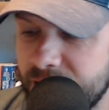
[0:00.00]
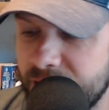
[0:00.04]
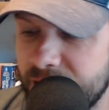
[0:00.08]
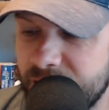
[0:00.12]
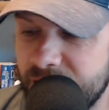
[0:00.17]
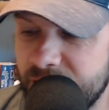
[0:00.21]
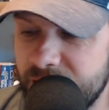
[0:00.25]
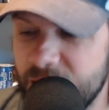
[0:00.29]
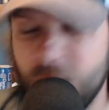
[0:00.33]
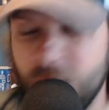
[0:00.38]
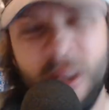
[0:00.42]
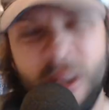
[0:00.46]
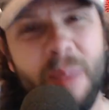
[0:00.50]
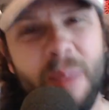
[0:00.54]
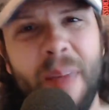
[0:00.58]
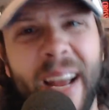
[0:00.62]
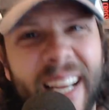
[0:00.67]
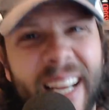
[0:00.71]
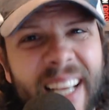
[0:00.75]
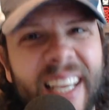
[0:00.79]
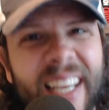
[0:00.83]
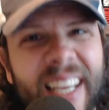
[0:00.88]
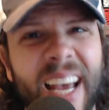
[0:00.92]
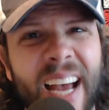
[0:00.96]
you could
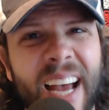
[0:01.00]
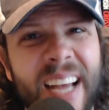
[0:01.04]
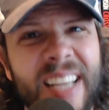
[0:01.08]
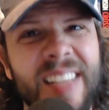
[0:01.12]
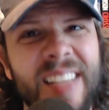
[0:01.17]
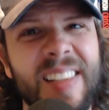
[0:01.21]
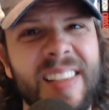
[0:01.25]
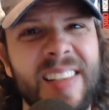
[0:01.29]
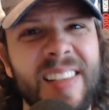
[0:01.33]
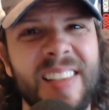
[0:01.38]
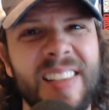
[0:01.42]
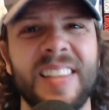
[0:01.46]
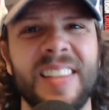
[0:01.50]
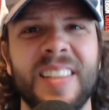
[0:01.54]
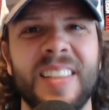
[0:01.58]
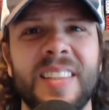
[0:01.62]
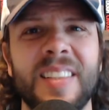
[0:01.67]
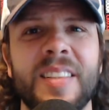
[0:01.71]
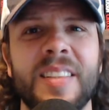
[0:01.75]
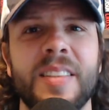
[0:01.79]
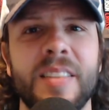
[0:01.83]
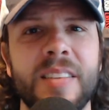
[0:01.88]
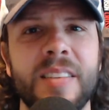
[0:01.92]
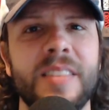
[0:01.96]
make a case.
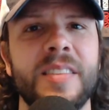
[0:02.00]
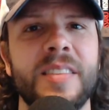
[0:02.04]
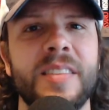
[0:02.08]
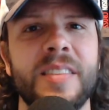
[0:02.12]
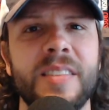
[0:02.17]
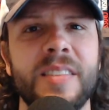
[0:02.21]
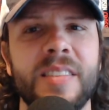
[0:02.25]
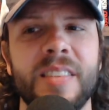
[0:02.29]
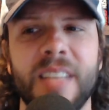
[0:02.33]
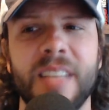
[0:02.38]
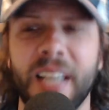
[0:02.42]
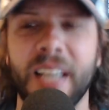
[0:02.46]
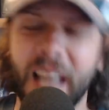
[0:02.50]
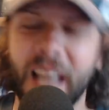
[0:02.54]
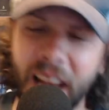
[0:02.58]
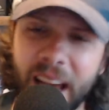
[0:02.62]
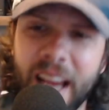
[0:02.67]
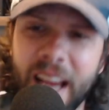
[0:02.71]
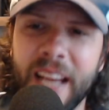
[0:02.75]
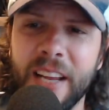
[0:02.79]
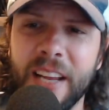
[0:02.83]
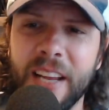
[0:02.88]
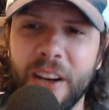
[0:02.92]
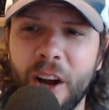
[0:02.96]
Like,
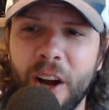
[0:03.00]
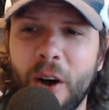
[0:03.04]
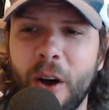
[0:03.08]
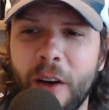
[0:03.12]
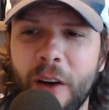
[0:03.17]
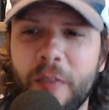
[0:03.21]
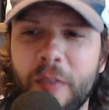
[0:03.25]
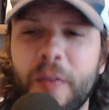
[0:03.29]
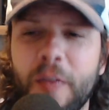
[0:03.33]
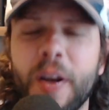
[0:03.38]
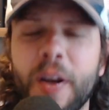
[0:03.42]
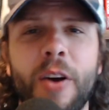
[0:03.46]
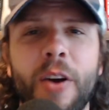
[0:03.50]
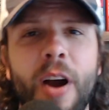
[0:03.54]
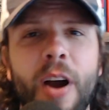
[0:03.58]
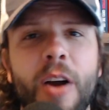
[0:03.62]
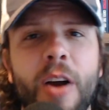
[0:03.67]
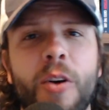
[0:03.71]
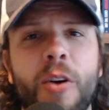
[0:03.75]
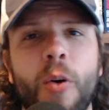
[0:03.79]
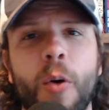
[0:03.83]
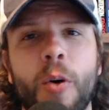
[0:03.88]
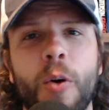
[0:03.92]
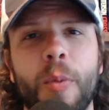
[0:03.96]
hey, you know, I'll figure out
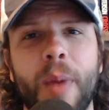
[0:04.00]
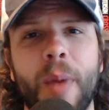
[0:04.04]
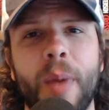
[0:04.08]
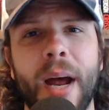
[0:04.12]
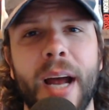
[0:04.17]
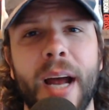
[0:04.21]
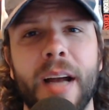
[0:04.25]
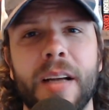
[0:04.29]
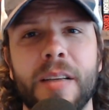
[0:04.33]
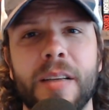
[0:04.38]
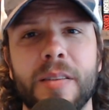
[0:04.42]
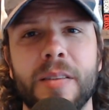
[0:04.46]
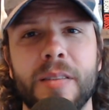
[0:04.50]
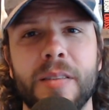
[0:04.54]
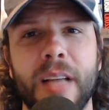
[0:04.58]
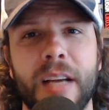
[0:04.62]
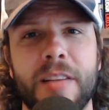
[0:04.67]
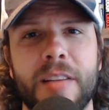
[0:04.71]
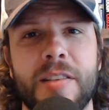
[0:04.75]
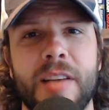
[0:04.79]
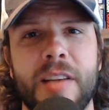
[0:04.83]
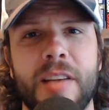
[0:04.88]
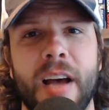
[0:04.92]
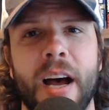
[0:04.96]
quarterback
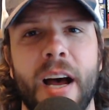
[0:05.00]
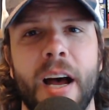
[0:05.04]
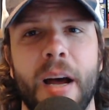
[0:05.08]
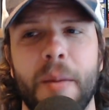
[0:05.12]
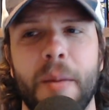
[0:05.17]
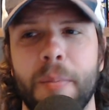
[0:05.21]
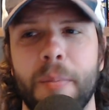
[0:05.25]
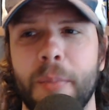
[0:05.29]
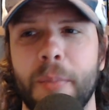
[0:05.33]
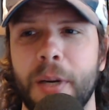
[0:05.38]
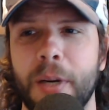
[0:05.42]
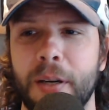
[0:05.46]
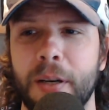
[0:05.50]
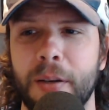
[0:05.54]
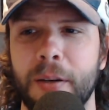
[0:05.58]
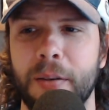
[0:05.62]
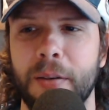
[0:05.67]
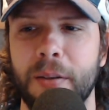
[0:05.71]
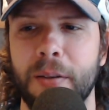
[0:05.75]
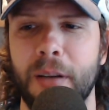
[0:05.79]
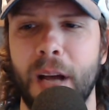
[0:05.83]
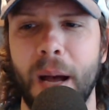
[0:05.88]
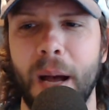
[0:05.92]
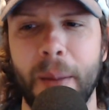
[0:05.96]
next time,
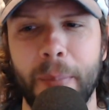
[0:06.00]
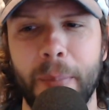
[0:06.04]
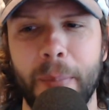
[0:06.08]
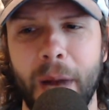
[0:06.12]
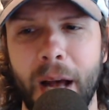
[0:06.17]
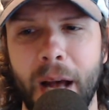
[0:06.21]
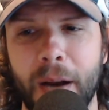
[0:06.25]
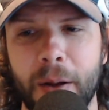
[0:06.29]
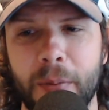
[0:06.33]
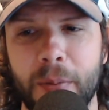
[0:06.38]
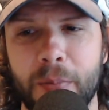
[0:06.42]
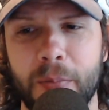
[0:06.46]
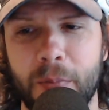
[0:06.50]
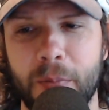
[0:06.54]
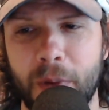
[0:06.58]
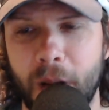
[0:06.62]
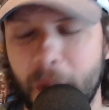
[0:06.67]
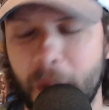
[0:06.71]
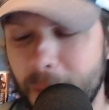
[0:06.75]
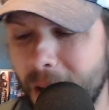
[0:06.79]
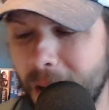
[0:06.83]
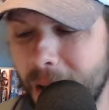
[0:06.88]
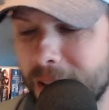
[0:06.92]
and I'm not a I'm not